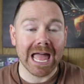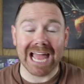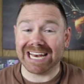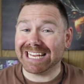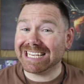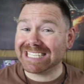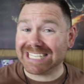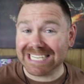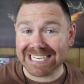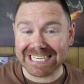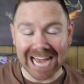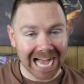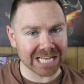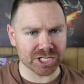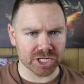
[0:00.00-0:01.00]
and he's
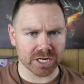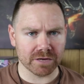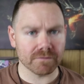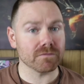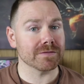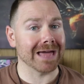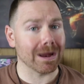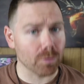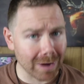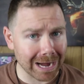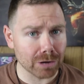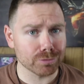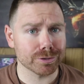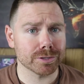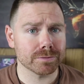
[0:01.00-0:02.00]
dodging for that
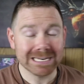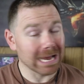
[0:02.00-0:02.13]
round.